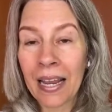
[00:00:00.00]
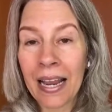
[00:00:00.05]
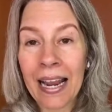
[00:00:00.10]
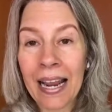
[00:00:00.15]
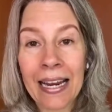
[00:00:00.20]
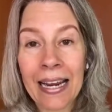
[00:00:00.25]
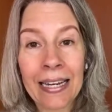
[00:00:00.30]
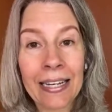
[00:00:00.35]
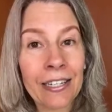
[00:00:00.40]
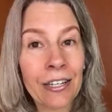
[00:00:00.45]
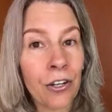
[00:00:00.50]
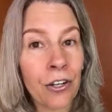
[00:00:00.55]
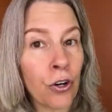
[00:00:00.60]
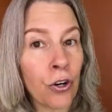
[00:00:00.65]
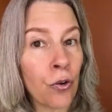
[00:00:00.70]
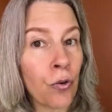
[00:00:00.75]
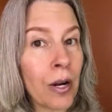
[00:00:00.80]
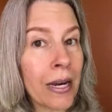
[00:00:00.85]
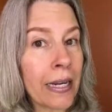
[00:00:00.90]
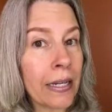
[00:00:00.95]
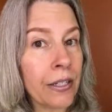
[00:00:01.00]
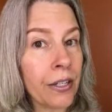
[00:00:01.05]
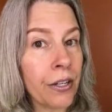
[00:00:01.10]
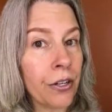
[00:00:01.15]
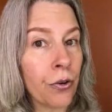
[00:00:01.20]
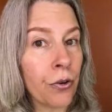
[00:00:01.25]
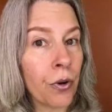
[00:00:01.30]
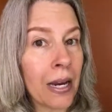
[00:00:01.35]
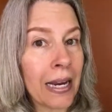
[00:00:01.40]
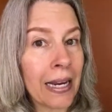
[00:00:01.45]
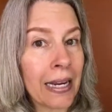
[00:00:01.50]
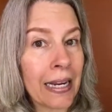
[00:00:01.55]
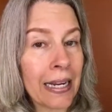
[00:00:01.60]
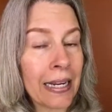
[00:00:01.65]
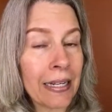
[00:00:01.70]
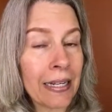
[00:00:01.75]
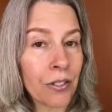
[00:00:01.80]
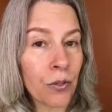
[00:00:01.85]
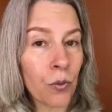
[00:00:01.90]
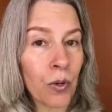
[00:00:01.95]
8 great gray
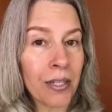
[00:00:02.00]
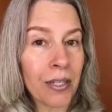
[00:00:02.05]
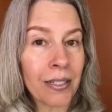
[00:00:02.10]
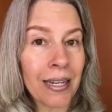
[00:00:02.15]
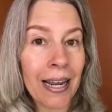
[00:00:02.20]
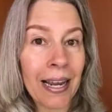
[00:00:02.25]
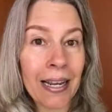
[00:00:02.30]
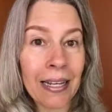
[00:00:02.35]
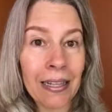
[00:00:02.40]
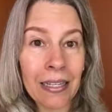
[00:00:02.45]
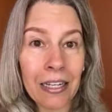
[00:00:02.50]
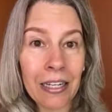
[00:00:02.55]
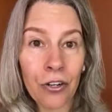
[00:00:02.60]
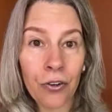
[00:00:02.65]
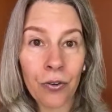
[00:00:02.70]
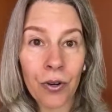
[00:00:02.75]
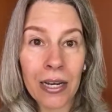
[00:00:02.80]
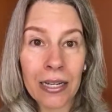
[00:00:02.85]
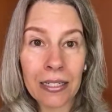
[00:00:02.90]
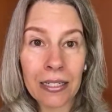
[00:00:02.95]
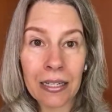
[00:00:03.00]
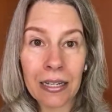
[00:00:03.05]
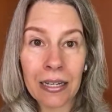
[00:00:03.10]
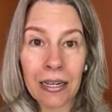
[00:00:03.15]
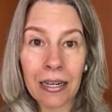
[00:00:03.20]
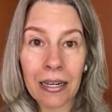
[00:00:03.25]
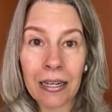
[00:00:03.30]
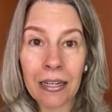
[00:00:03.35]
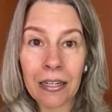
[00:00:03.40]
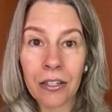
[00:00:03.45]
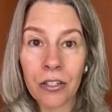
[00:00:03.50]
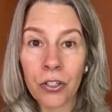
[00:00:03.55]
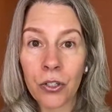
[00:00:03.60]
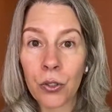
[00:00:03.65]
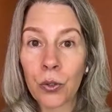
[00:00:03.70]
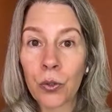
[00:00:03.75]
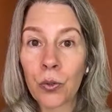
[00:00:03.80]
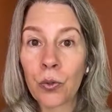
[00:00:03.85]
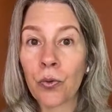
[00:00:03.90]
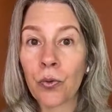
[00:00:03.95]
geese went gaily grazing
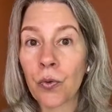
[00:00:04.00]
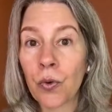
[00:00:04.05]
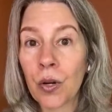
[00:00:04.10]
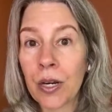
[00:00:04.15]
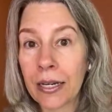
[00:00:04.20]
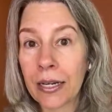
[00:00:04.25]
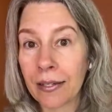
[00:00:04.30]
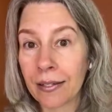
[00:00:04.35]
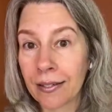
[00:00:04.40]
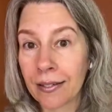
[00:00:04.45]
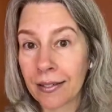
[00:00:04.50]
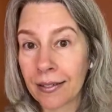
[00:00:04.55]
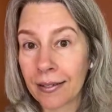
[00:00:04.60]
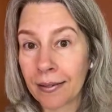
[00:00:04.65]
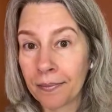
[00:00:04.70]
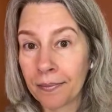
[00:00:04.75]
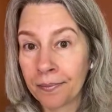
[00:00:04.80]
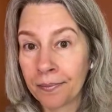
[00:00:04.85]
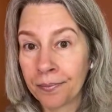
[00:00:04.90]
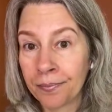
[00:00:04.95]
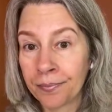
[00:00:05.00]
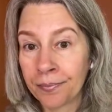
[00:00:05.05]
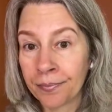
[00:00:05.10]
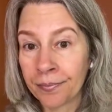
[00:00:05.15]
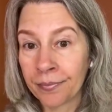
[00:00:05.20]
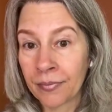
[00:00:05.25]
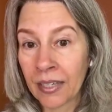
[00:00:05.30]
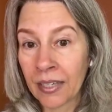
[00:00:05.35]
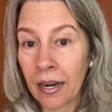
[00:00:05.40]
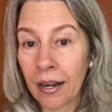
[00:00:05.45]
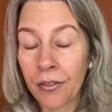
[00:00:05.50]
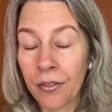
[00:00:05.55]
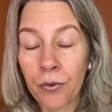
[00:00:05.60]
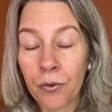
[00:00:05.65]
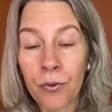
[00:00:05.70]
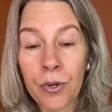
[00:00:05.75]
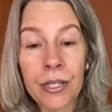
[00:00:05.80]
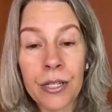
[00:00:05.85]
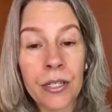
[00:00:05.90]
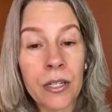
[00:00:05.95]
into Greece. And the
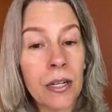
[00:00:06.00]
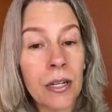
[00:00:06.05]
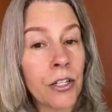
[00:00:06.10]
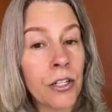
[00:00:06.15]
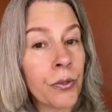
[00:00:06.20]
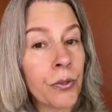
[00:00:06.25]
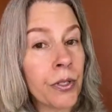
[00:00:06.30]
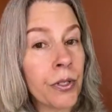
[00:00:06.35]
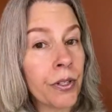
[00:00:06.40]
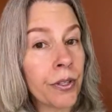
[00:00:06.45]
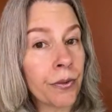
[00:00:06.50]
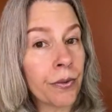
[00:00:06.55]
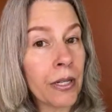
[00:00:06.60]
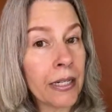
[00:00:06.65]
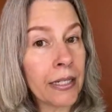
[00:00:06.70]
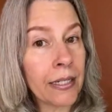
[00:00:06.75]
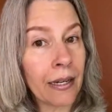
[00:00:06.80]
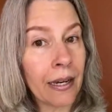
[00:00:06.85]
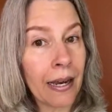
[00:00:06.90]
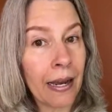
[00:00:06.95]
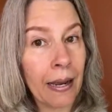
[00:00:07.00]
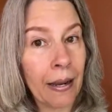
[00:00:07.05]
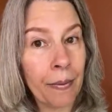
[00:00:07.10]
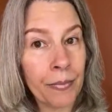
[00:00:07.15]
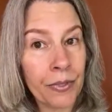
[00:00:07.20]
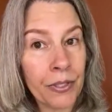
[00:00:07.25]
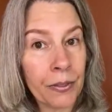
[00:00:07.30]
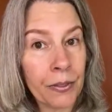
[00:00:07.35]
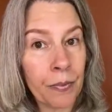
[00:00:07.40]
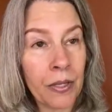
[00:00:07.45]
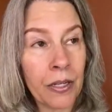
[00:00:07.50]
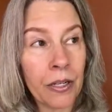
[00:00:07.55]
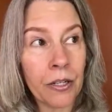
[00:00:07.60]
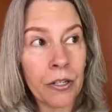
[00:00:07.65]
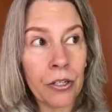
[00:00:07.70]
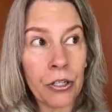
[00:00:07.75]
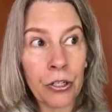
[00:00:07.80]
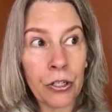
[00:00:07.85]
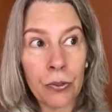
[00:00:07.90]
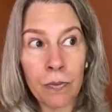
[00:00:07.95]
reason I do it 3 times is
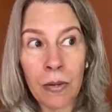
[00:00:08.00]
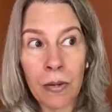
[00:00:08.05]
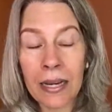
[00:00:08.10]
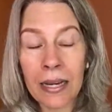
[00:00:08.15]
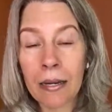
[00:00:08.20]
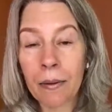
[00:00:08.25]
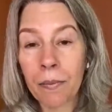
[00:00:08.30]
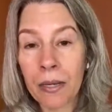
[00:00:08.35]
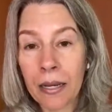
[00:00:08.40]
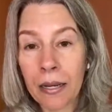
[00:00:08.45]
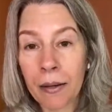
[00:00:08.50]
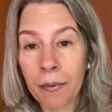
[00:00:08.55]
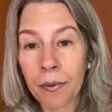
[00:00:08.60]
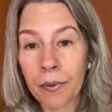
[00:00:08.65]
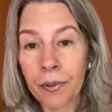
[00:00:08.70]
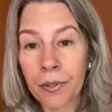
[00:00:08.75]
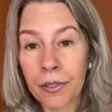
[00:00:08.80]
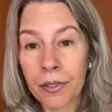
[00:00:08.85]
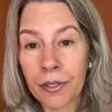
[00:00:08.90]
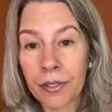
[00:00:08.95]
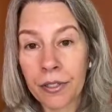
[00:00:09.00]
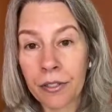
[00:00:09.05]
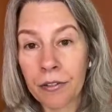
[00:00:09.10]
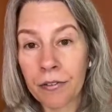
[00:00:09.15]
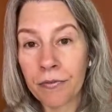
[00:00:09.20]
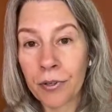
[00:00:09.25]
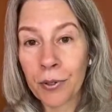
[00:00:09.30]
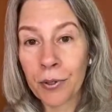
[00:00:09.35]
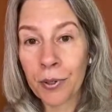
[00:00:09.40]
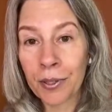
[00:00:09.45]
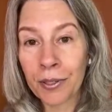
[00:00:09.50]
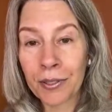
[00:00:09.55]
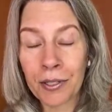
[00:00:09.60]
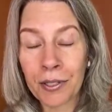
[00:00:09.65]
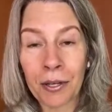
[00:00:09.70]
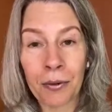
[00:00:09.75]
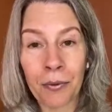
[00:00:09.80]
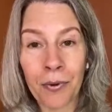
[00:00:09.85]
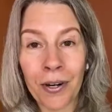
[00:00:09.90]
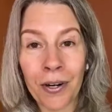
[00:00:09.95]
because you might be able to still focus
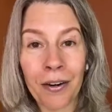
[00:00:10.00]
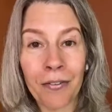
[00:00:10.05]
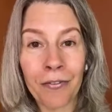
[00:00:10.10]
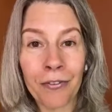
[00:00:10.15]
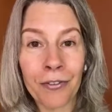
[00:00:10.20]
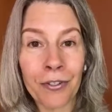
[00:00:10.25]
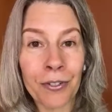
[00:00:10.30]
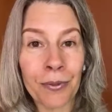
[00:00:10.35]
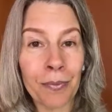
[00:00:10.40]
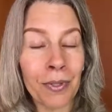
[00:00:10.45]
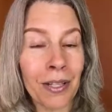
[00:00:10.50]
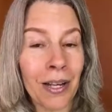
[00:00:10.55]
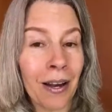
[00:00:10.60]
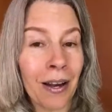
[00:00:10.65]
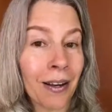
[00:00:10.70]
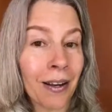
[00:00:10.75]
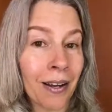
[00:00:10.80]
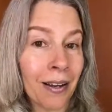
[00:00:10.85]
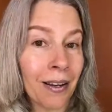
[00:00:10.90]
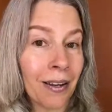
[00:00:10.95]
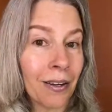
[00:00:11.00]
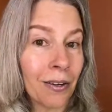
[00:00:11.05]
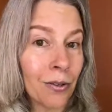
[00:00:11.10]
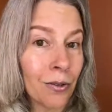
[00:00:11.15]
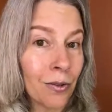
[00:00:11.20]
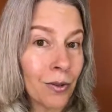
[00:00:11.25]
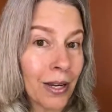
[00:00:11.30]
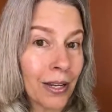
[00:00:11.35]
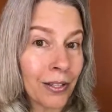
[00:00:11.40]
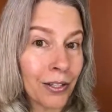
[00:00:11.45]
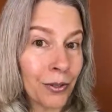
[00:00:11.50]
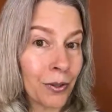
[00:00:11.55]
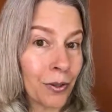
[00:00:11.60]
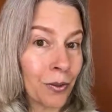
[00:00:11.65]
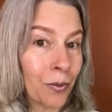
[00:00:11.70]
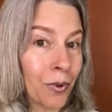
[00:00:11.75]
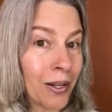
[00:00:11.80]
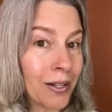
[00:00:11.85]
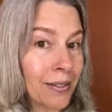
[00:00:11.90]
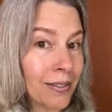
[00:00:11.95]
on whatever's blocking you and do
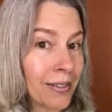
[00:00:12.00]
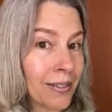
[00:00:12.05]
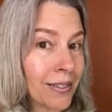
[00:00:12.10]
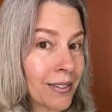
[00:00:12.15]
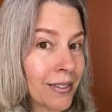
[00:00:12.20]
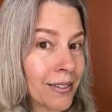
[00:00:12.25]
it once,